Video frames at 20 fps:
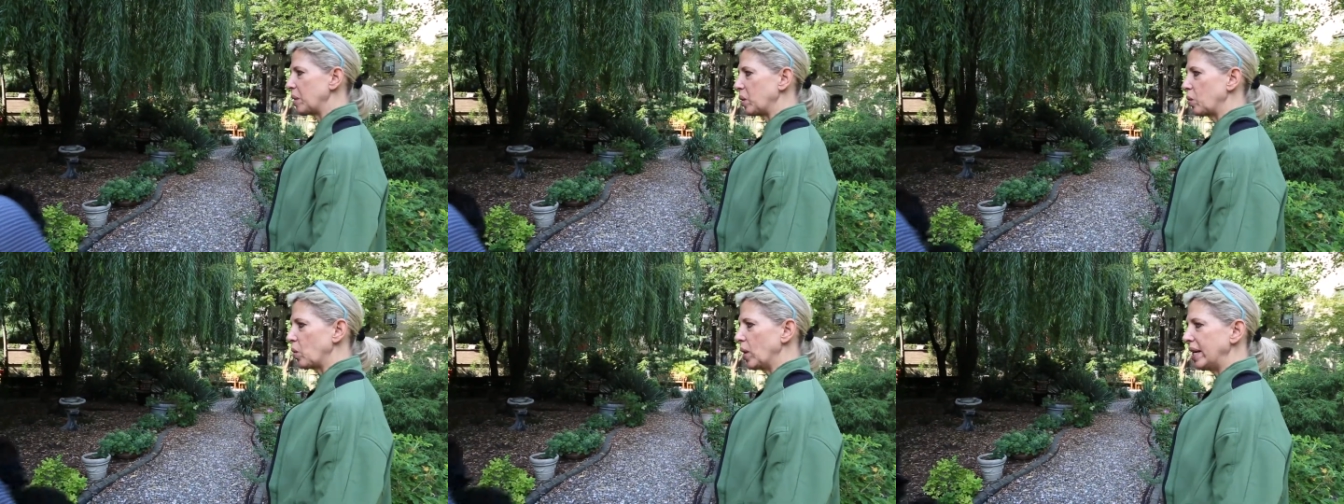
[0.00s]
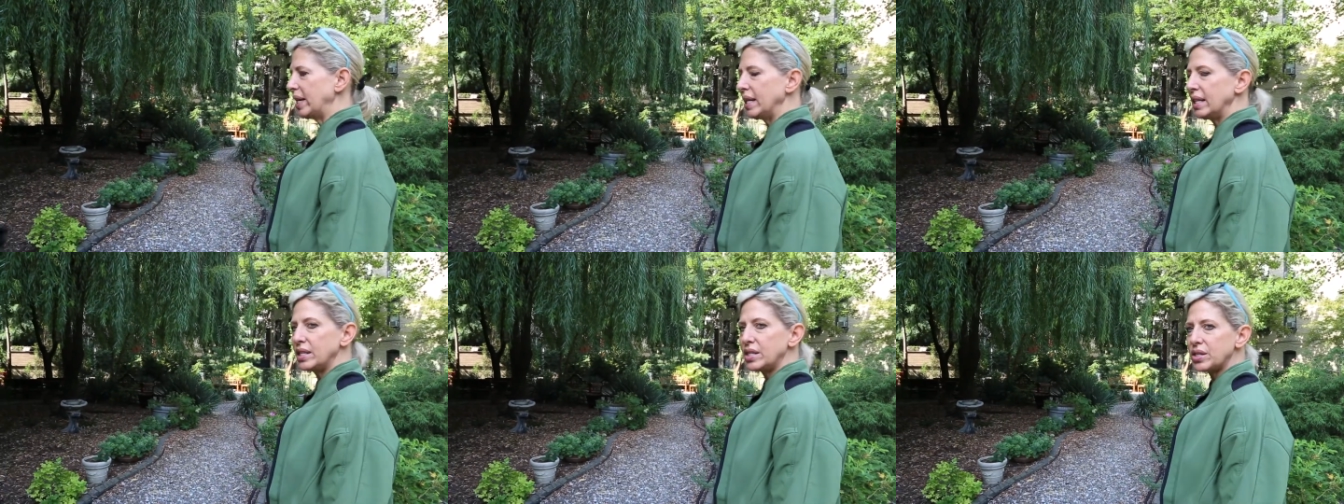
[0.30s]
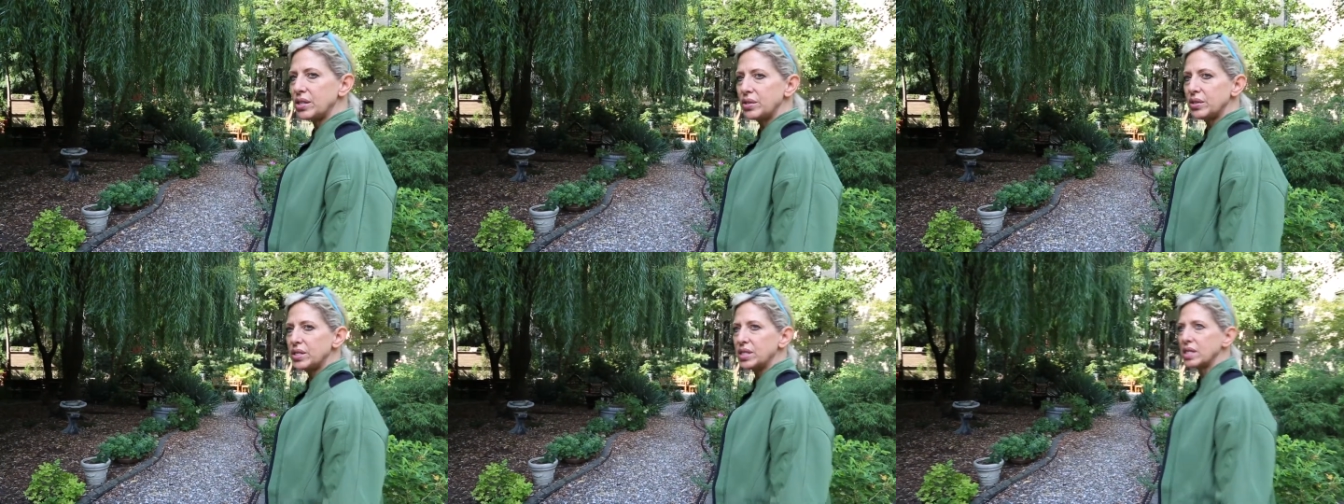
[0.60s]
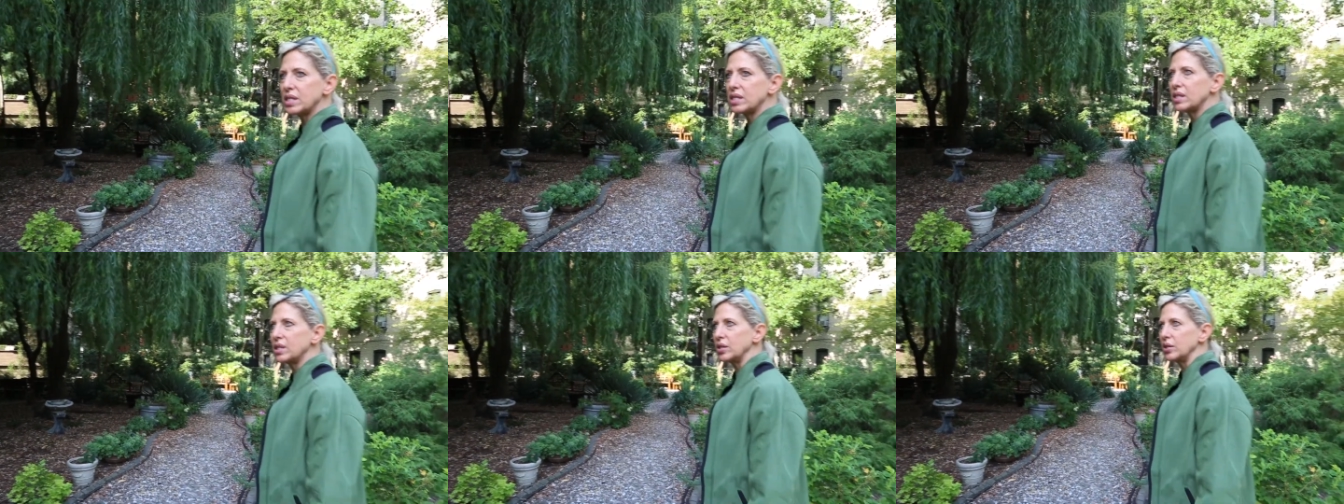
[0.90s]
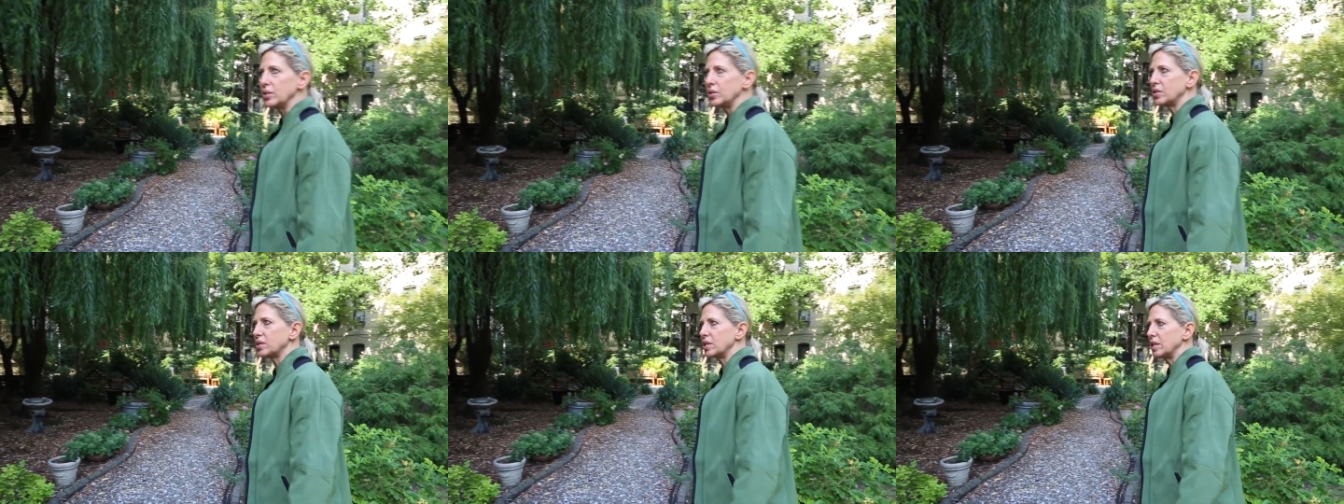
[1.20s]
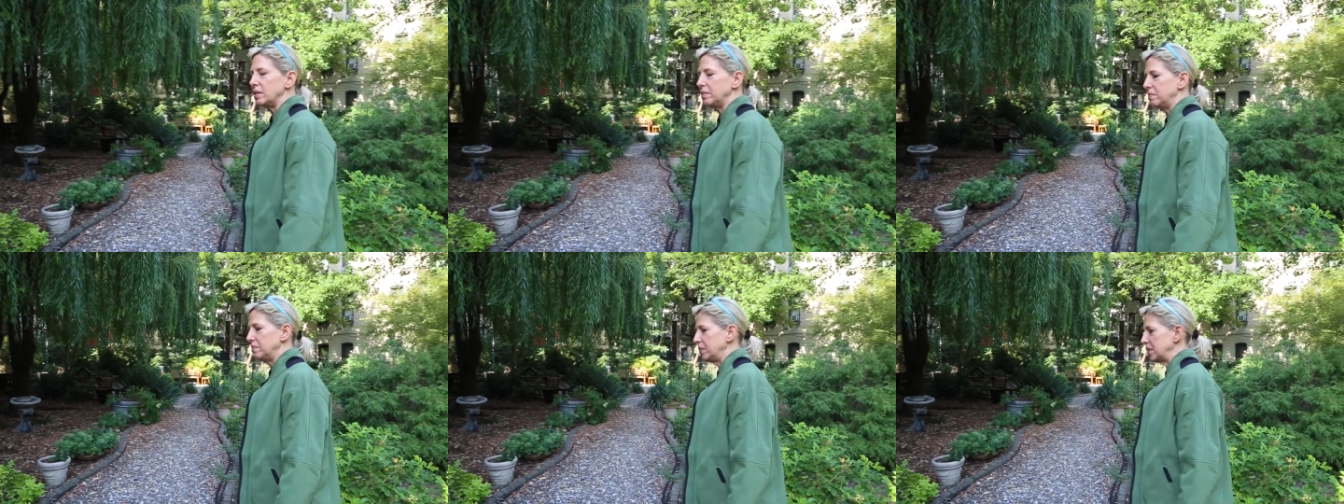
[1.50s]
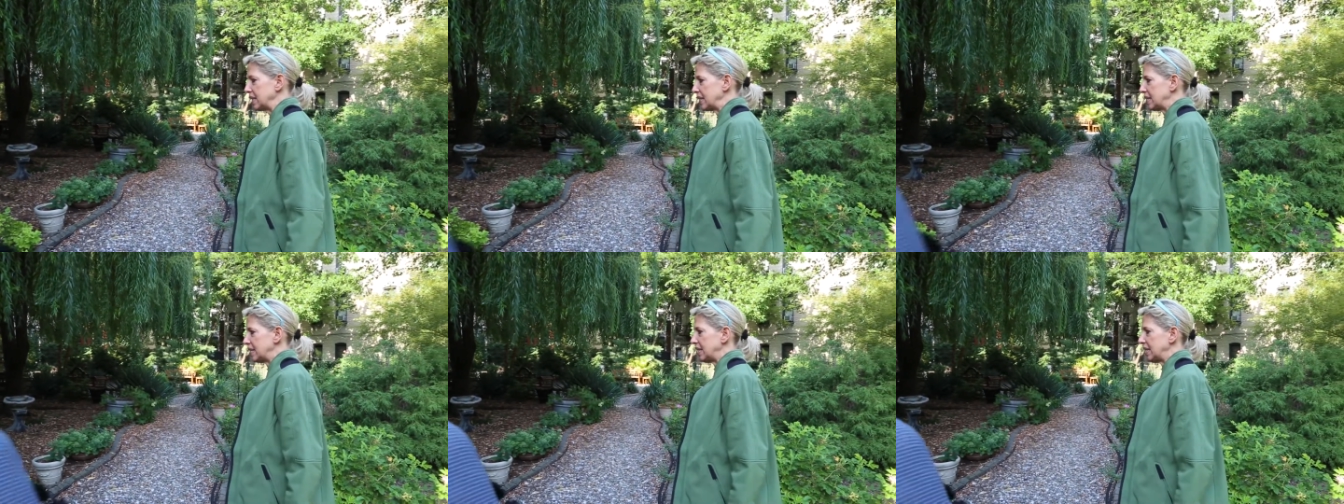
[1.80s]
but went into disuse and
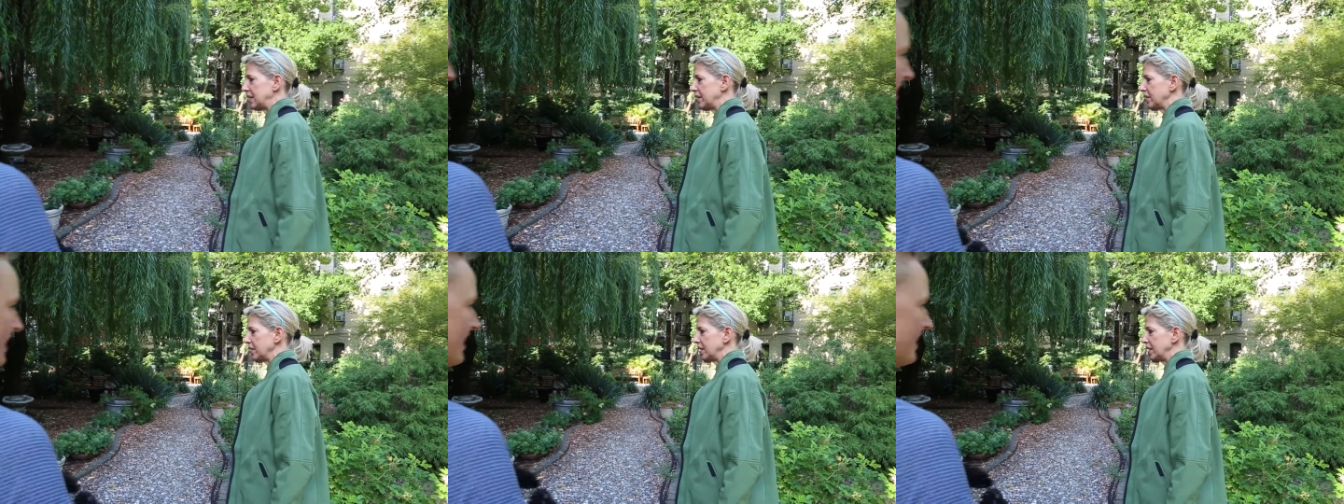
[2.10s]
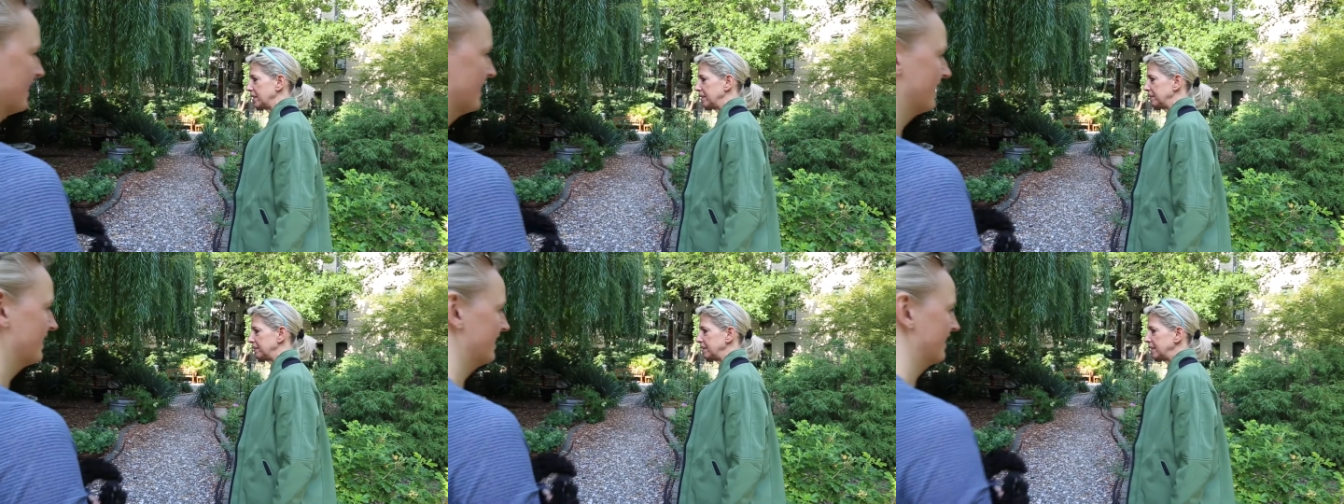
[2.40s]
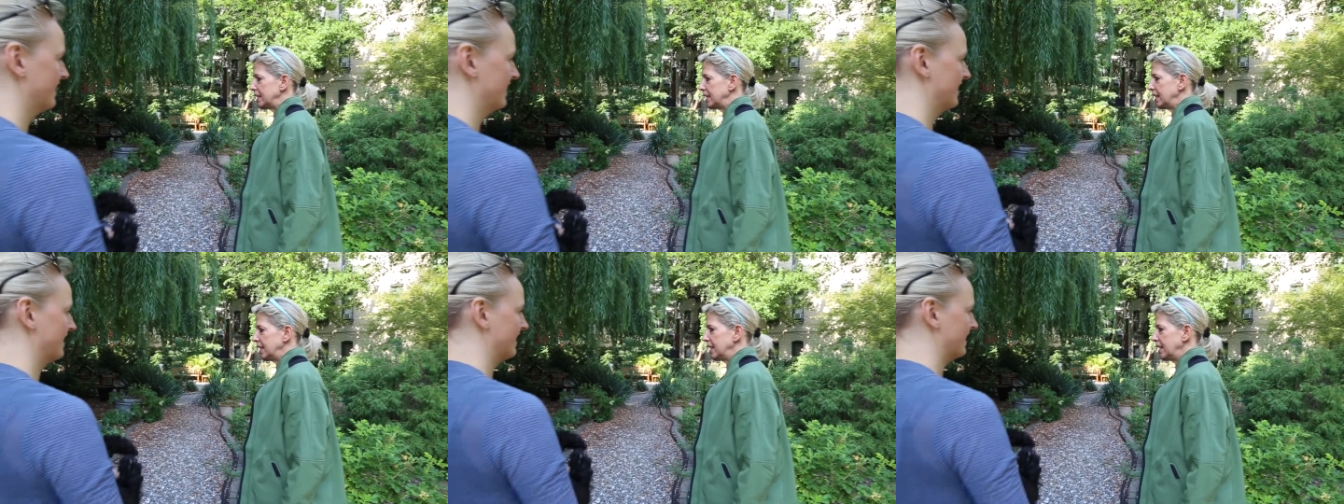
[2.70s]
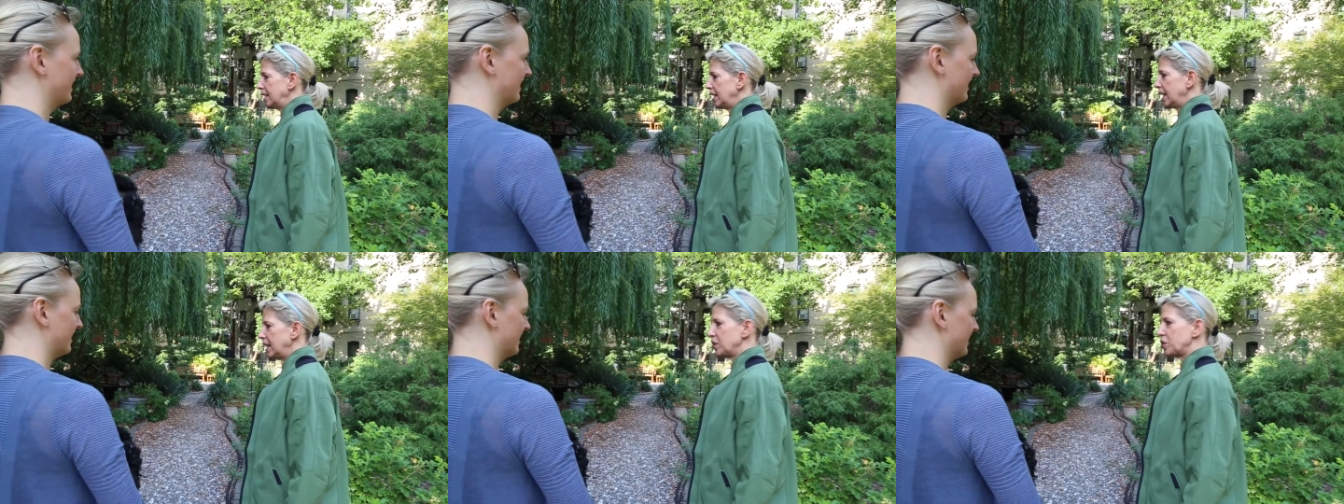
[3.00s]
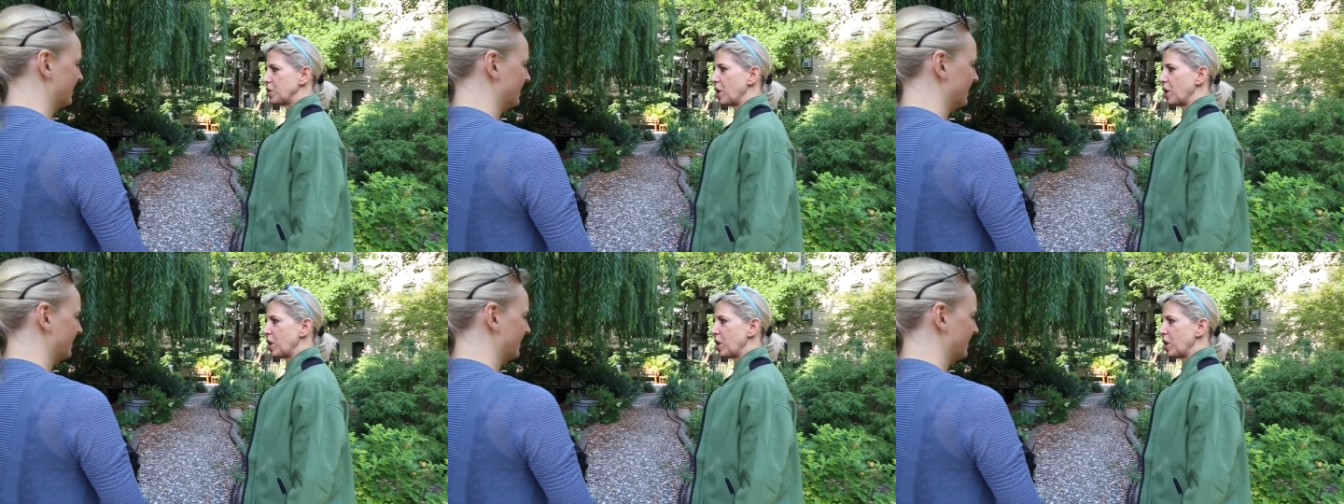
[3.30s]
was either a, a